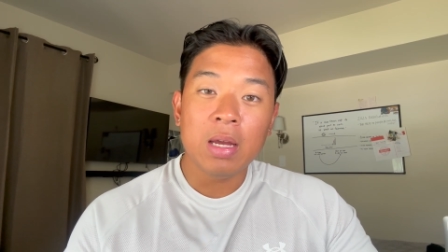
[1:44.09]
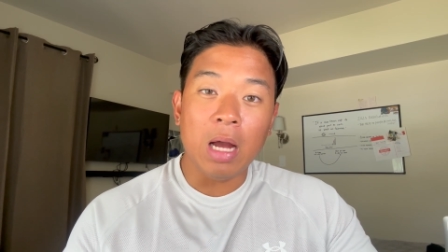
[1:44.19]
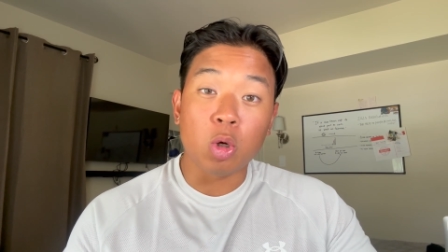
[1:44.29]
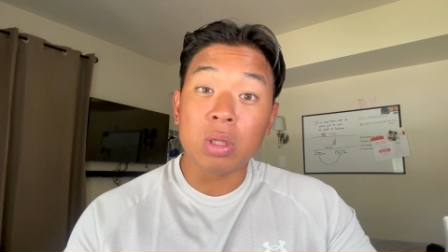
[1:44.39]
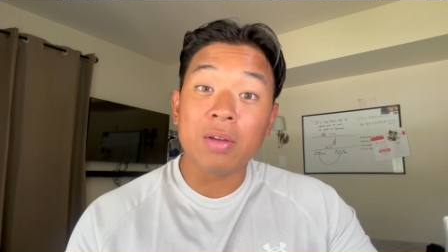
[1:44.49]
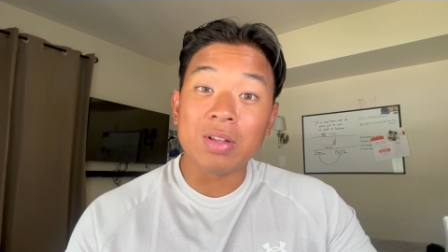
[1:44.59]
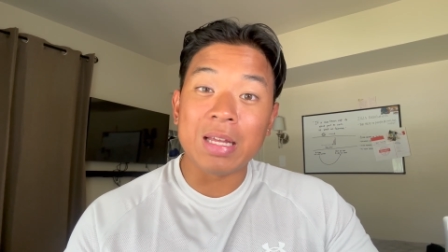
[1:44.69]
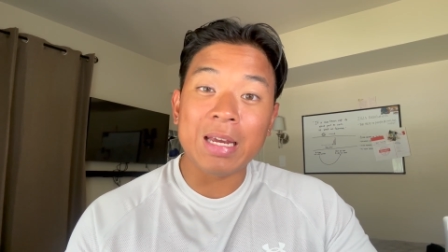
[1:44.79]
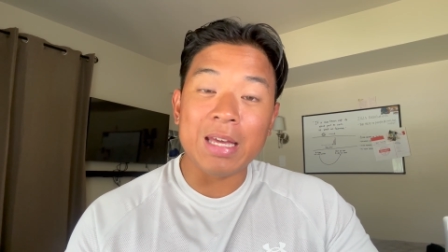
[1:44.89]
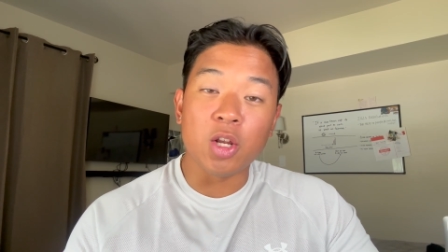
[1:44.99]
I'll go and leave a
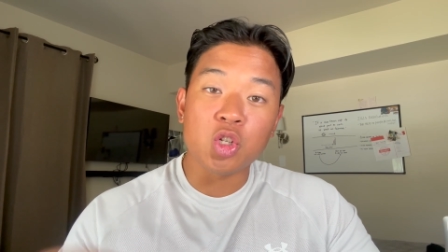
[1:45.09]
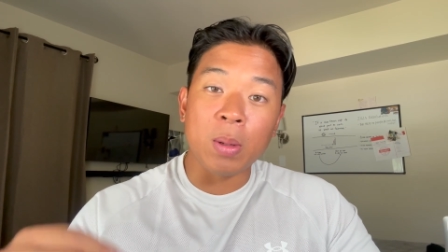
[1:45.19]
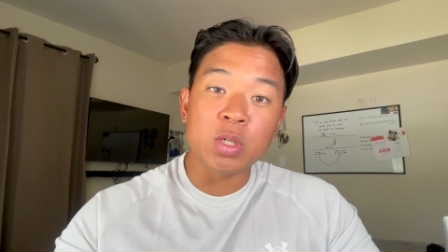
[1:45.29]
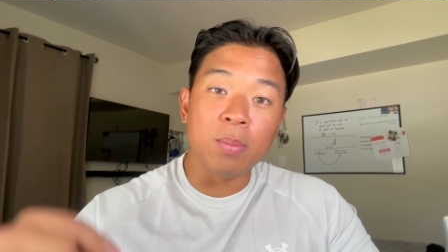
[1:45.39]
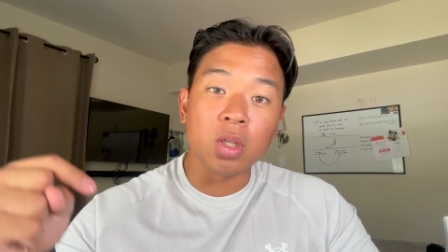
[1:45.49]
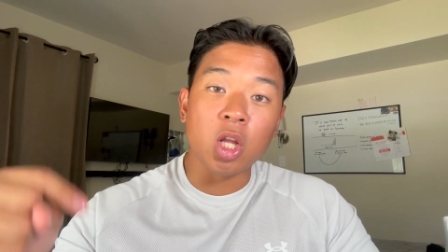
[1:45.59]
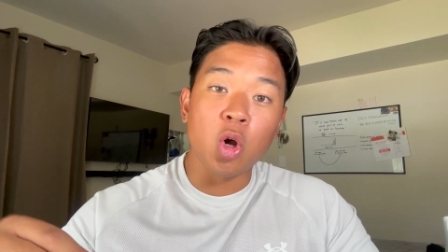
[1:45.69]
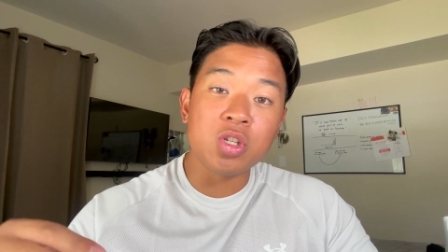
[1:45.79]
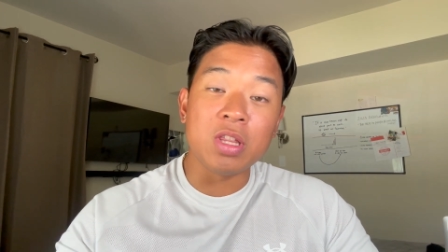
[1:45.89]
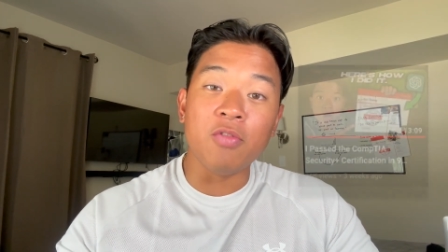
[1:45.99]
link in the description
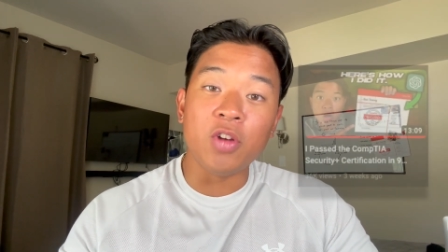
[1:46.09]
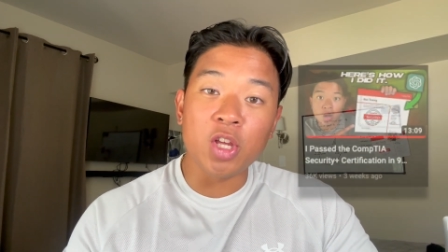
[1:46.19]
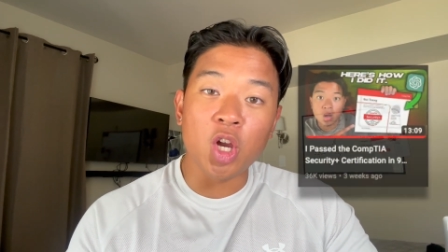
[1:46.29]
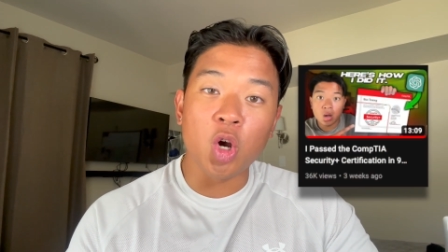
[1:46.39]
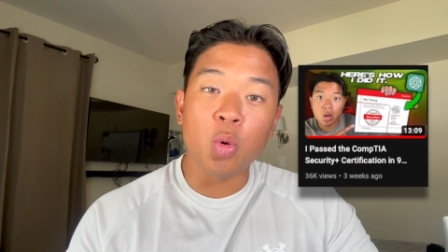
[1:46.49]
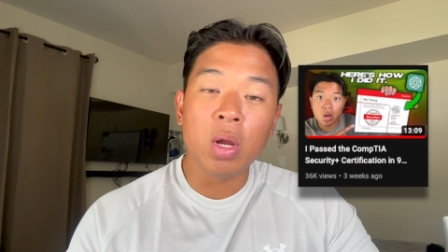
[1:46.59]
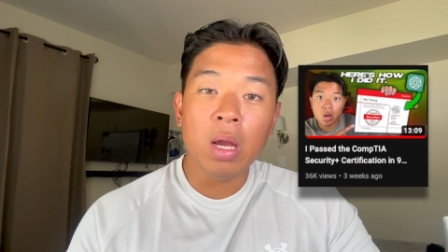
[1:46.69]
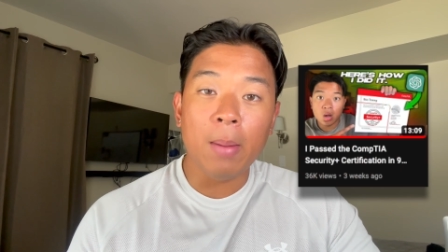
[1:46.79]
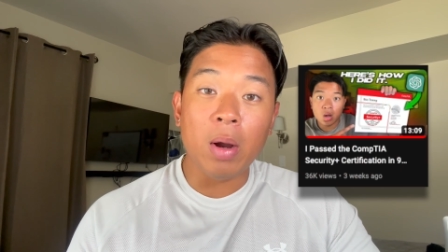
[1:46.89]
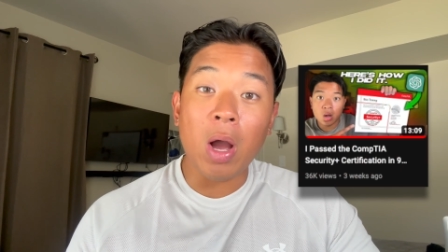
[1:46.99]
below to the video
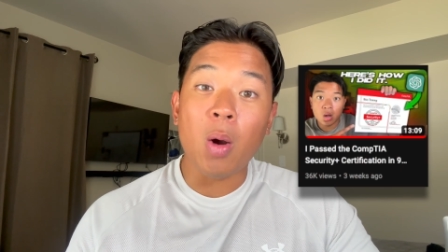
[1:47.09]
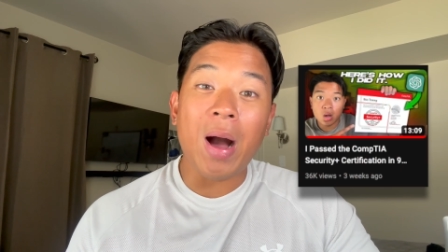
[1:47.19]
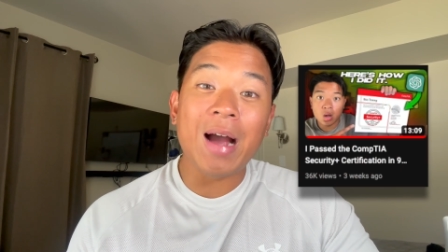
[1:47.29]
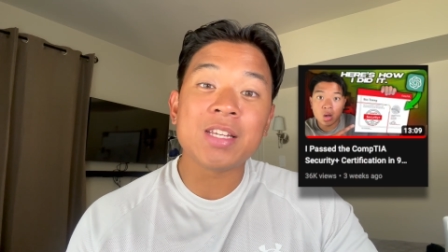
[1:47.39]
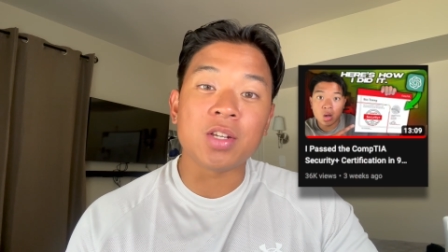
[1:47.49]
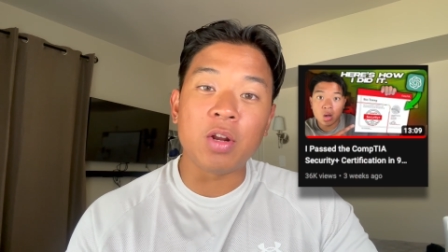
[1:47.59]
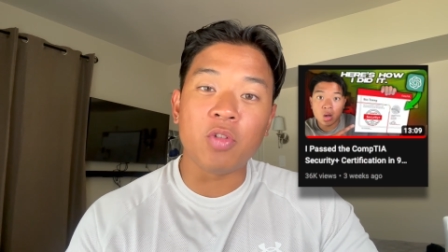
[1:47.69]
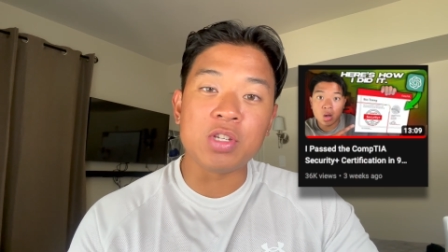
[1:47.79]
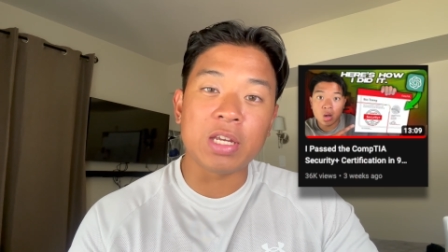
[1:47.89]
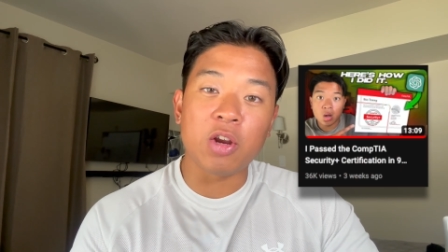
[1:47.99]
about how I study for
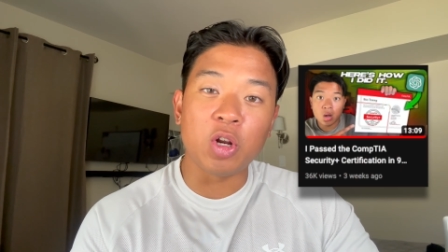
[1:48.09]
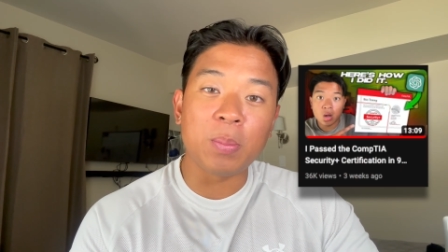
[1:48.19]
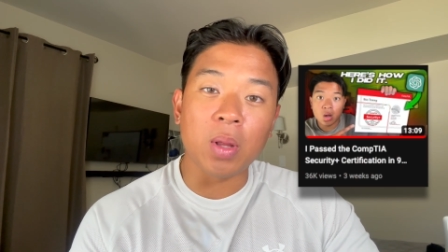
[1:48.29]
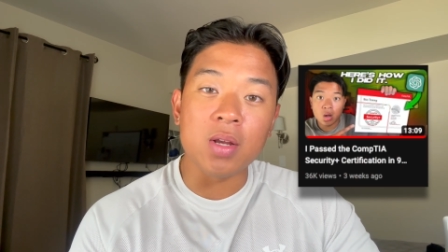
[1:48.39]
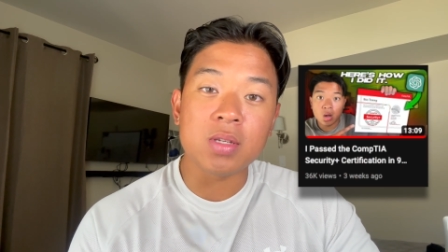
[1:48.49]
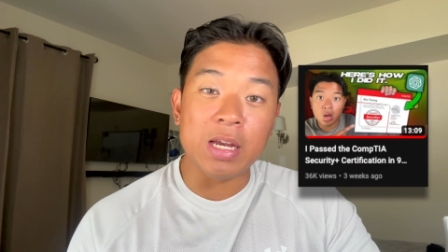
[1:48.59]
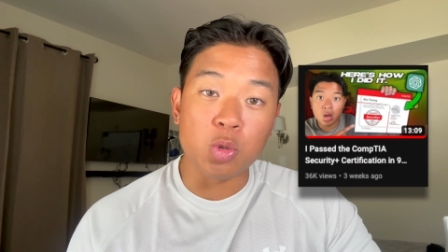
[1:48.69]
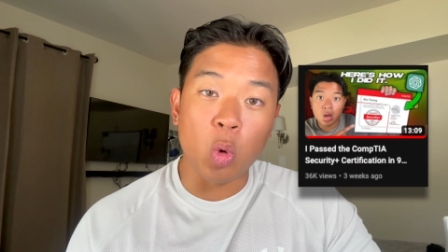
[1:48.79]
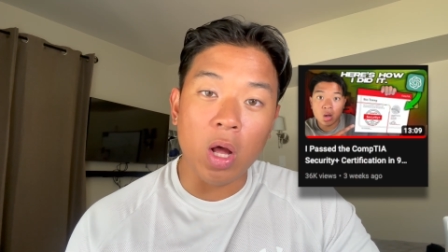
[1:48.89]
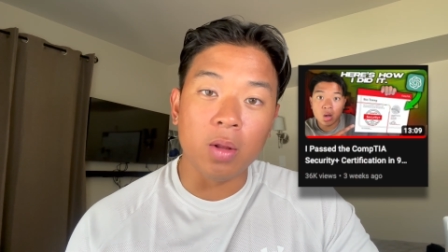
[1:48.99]
the Security Plus as
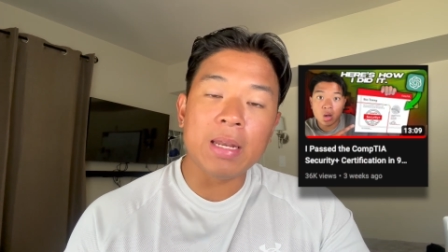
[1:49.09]
well.